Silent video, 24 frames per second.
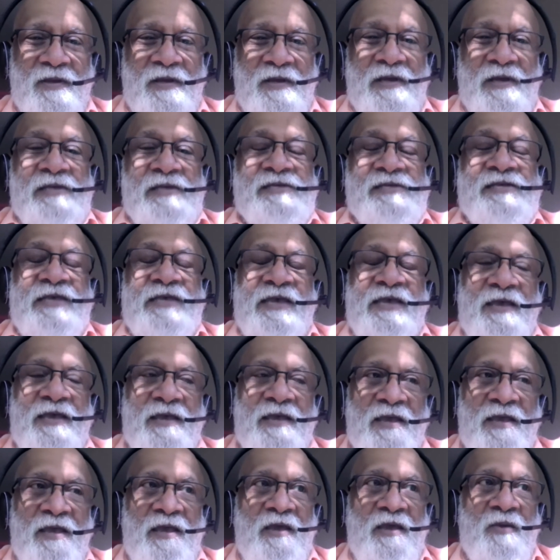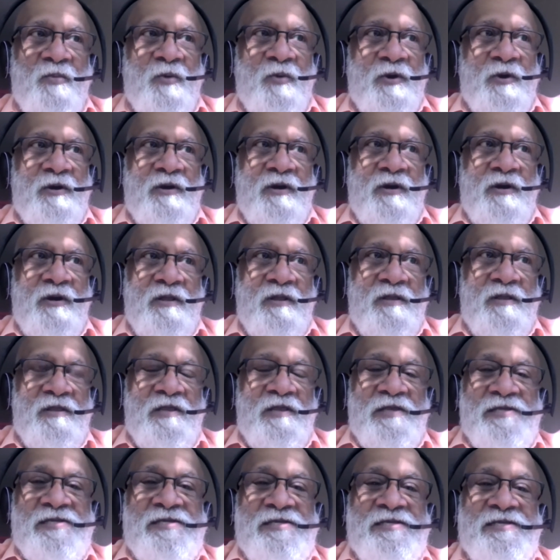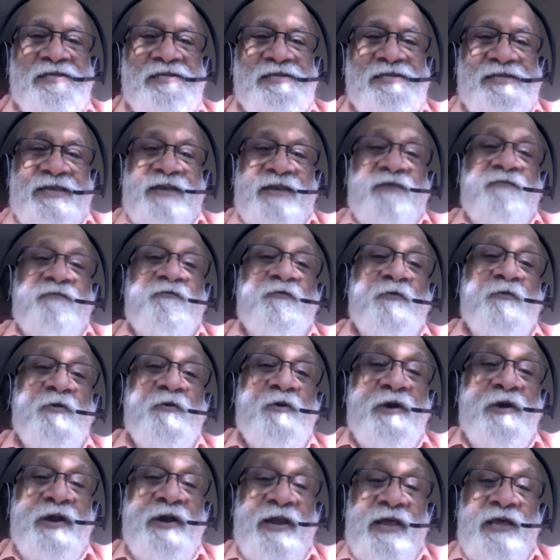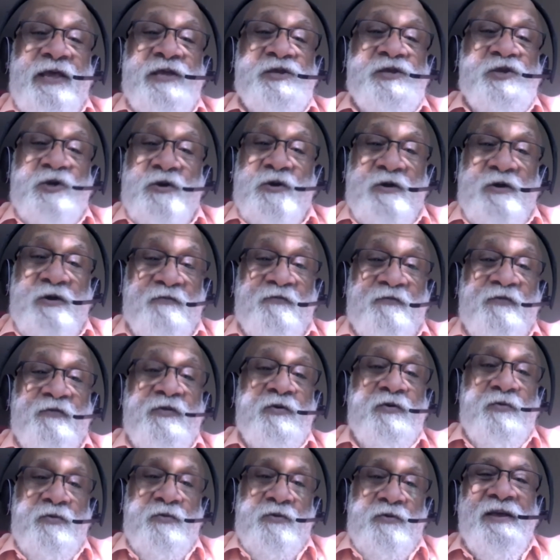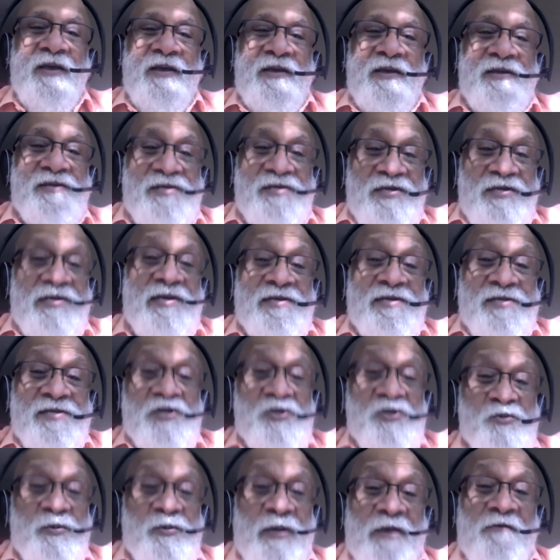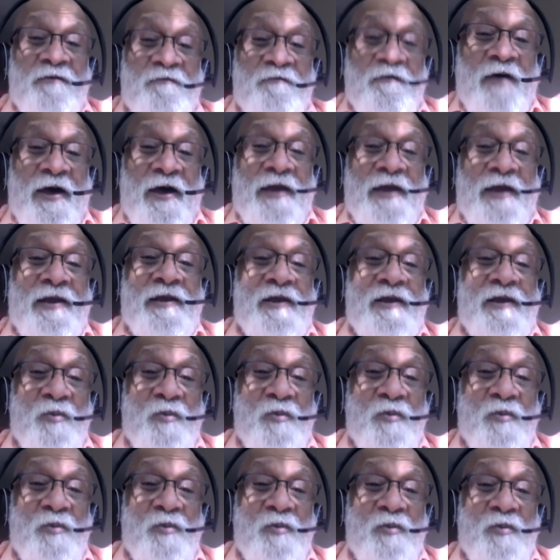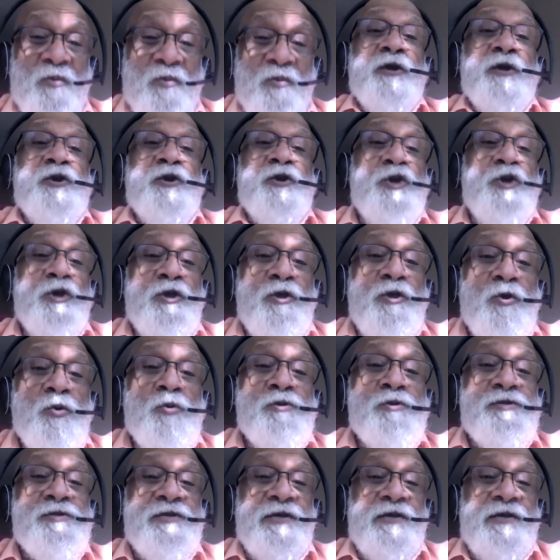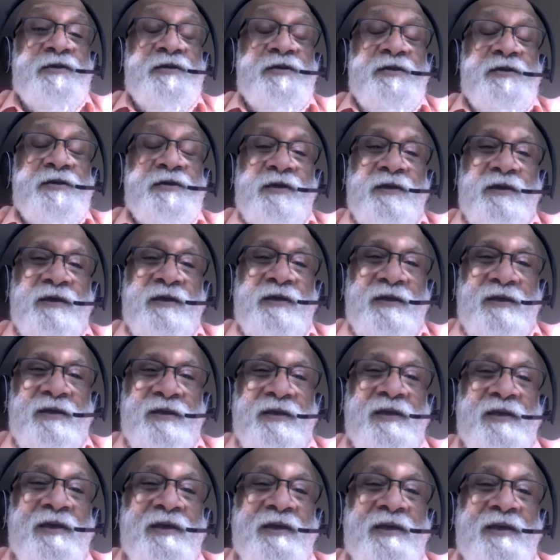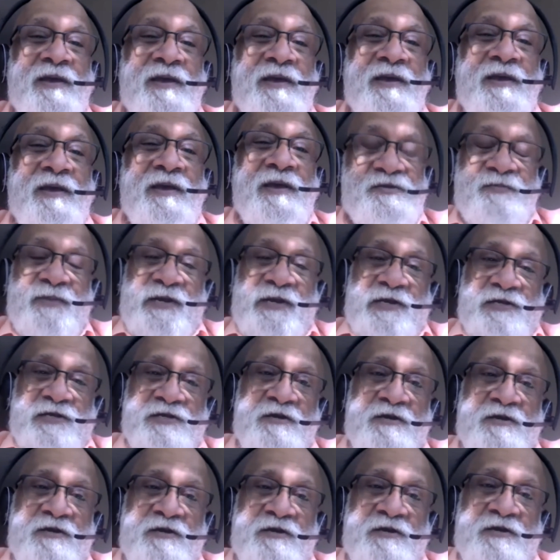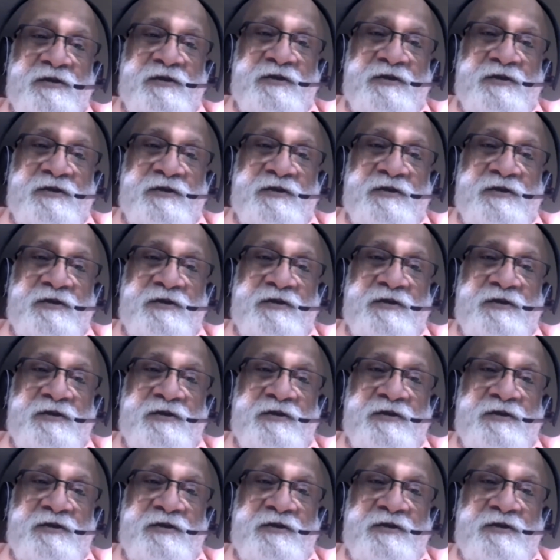See, even the sinful nature of you, Jesus will find a way to use it in his ministry.